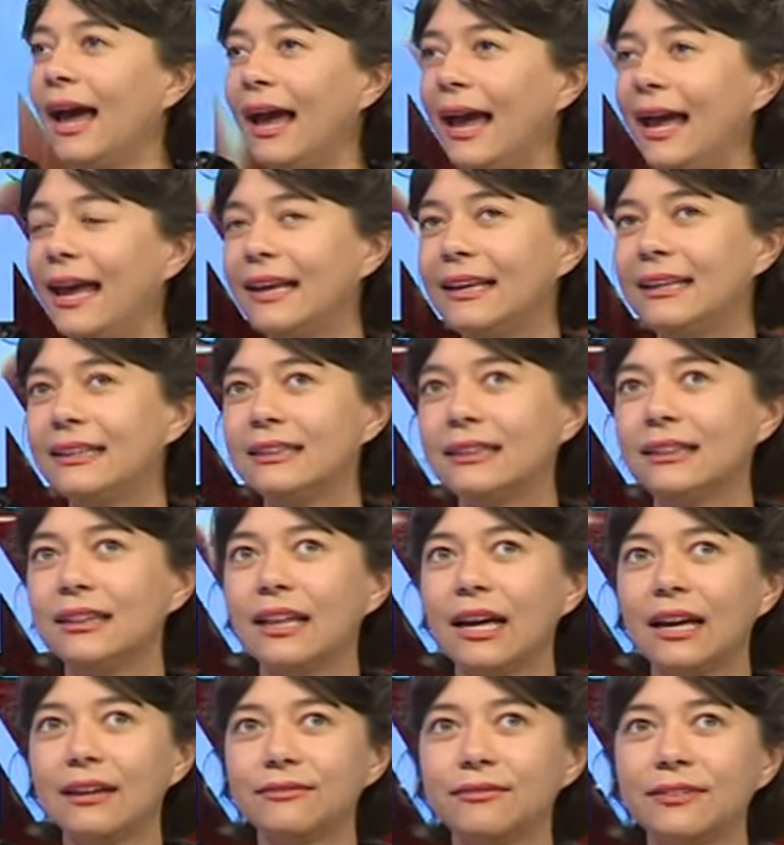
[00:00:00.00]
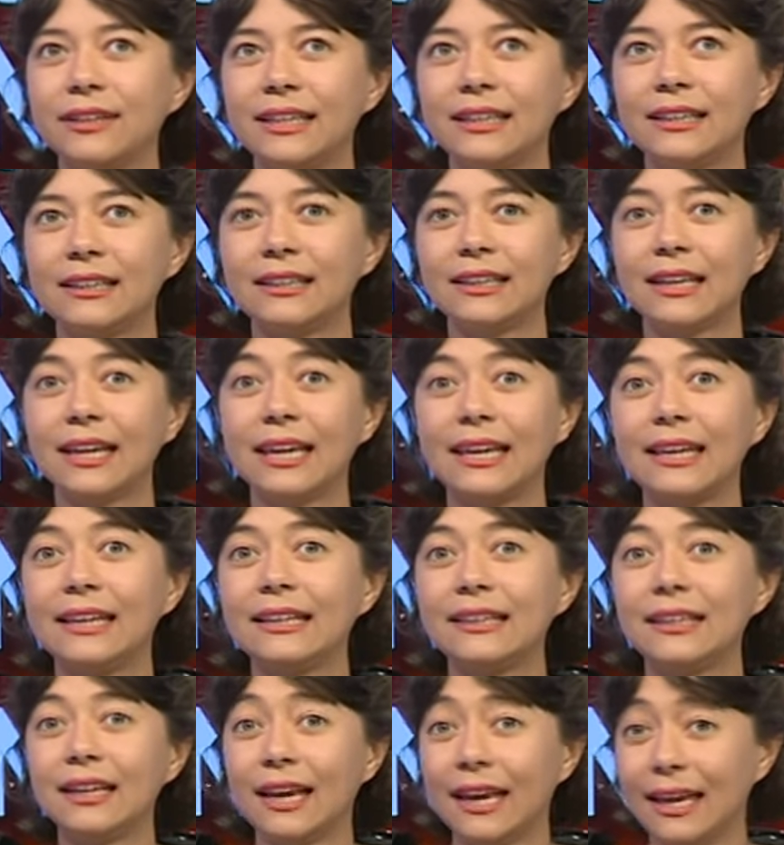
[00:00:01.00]
and then
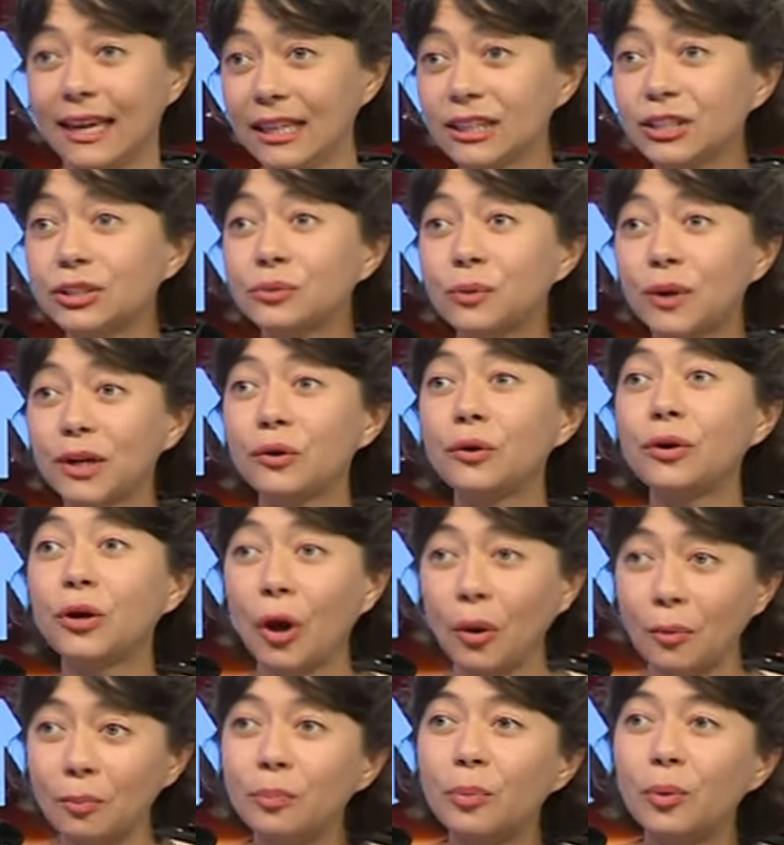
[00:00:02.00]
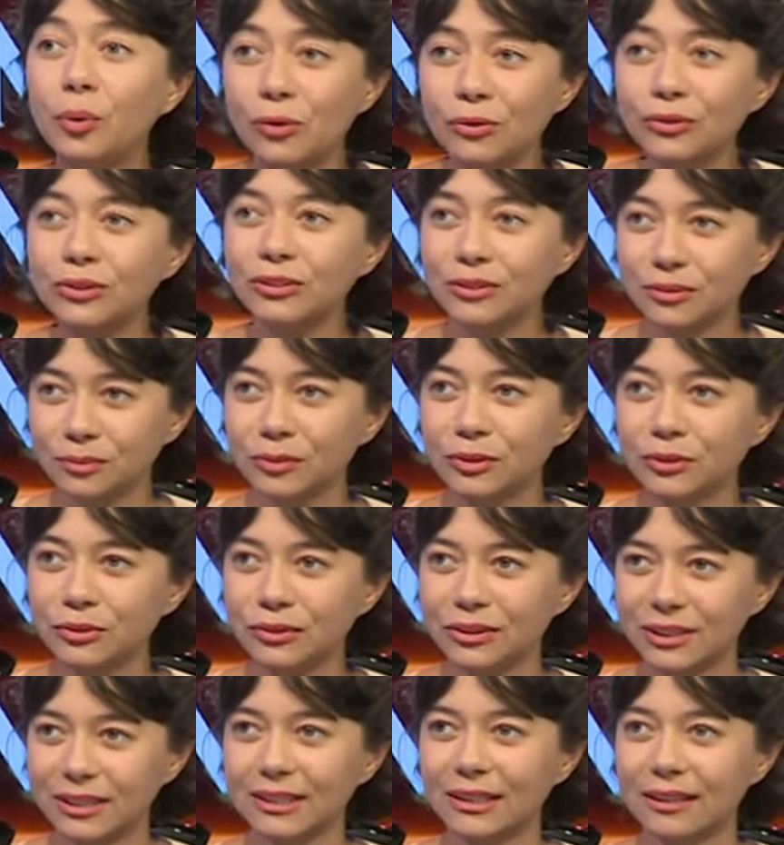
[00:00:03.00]
he he's the one who composed the
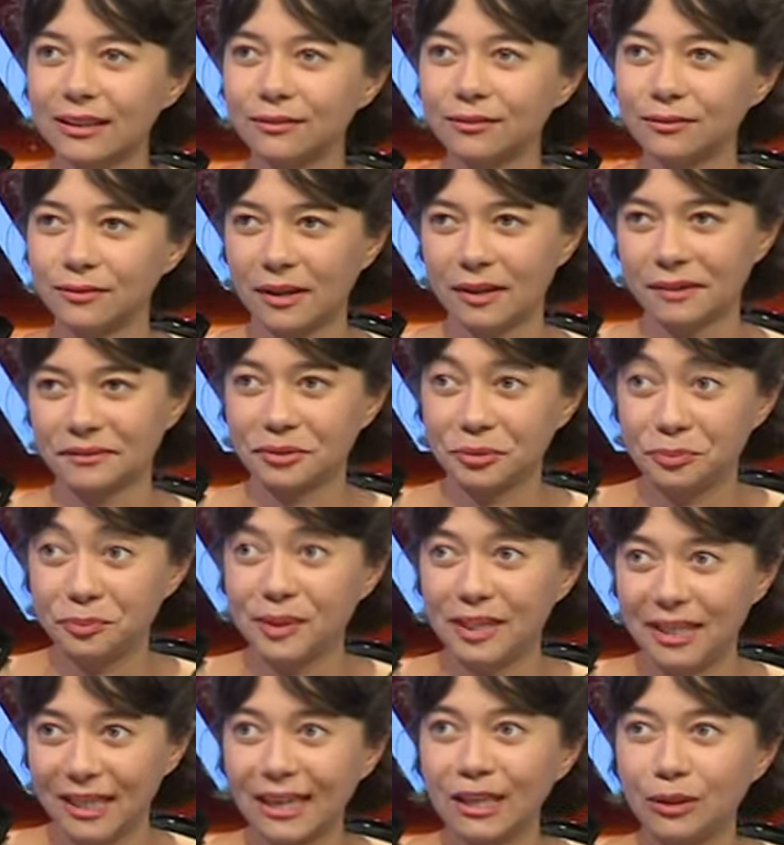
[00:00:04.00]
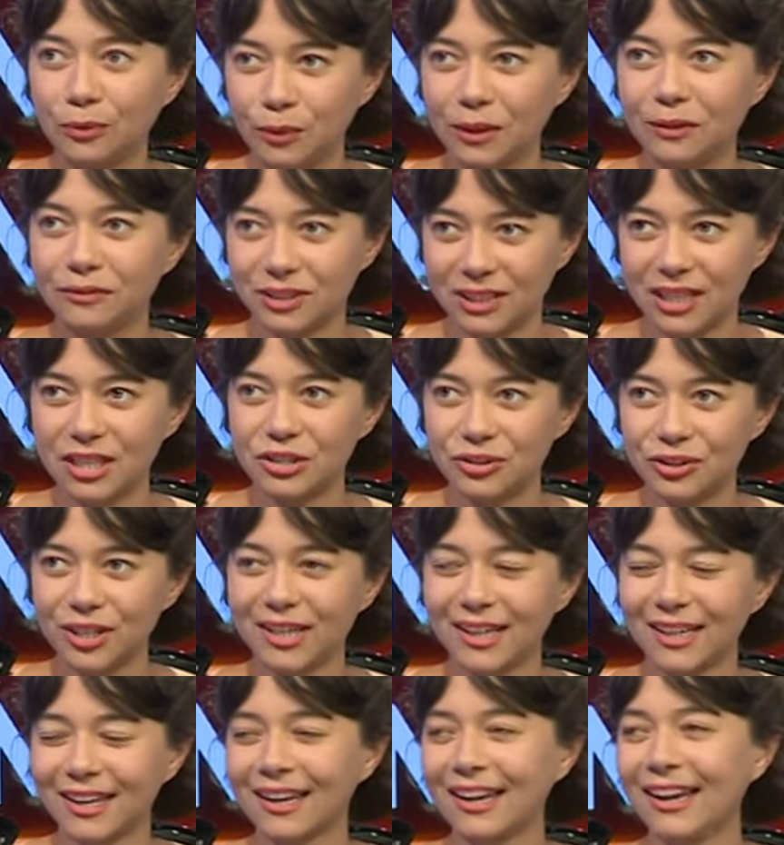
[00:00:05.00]
music to begin with cedric